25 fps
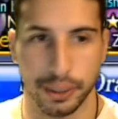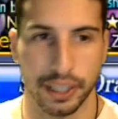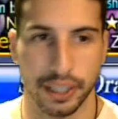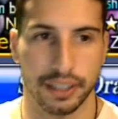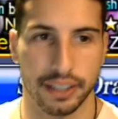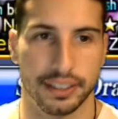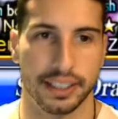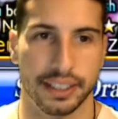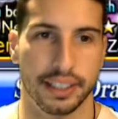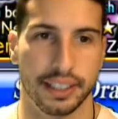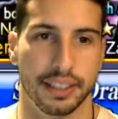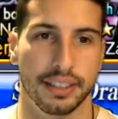
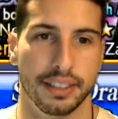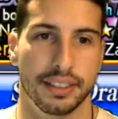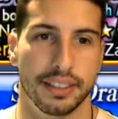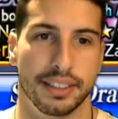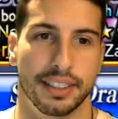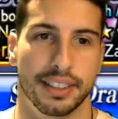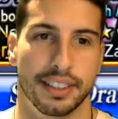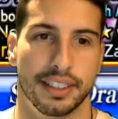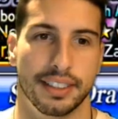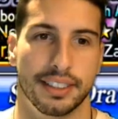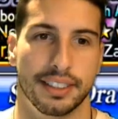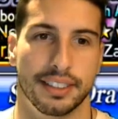deal.
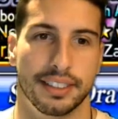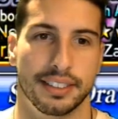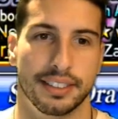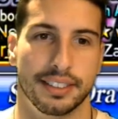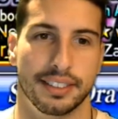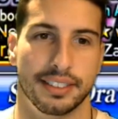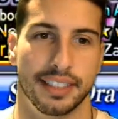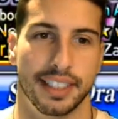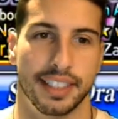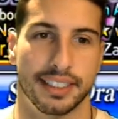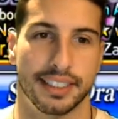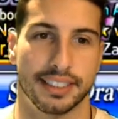
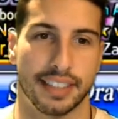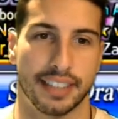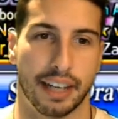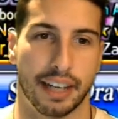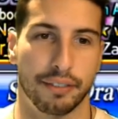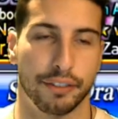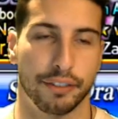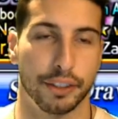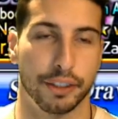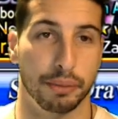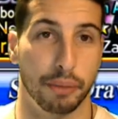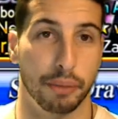It's time
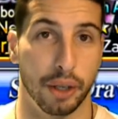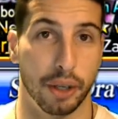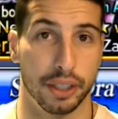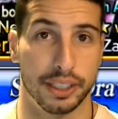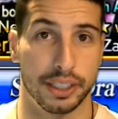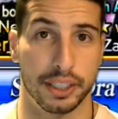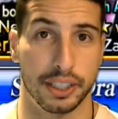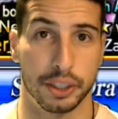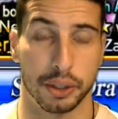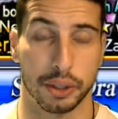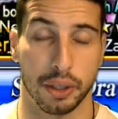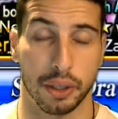for the
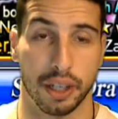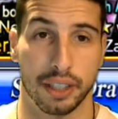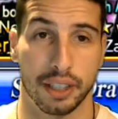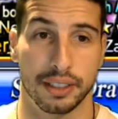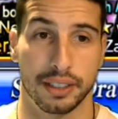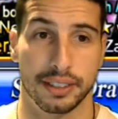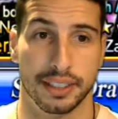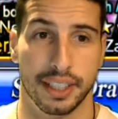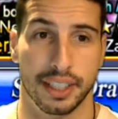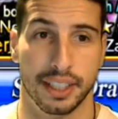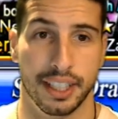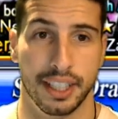multi-draw.
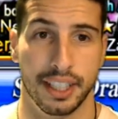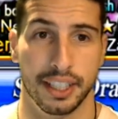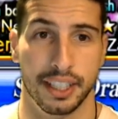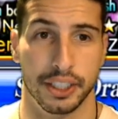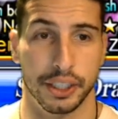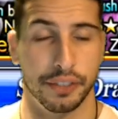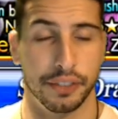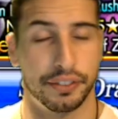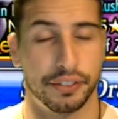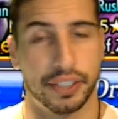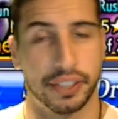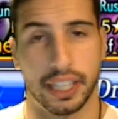So
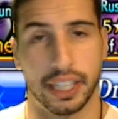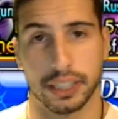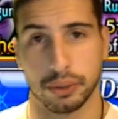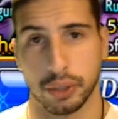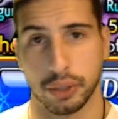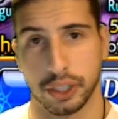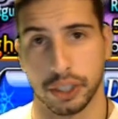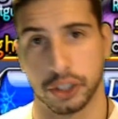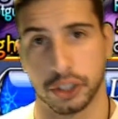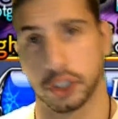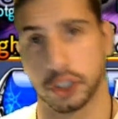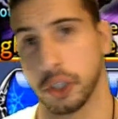if you guys want
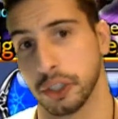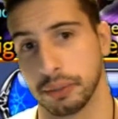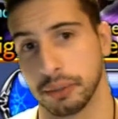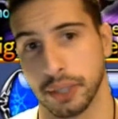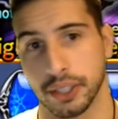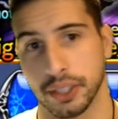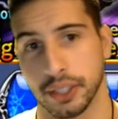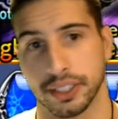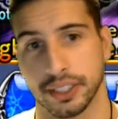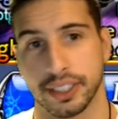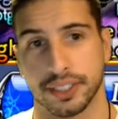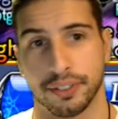to join me
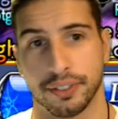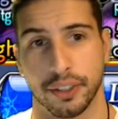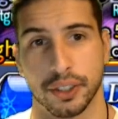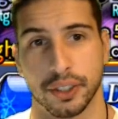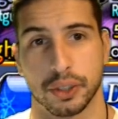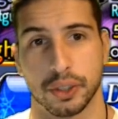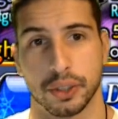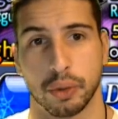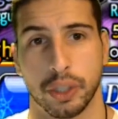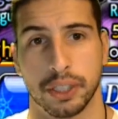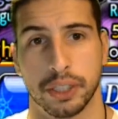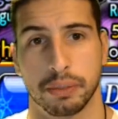on this
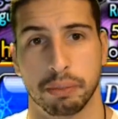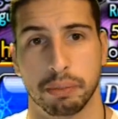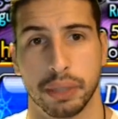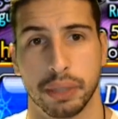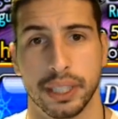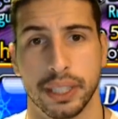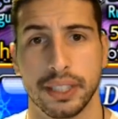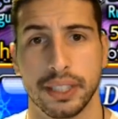first one, please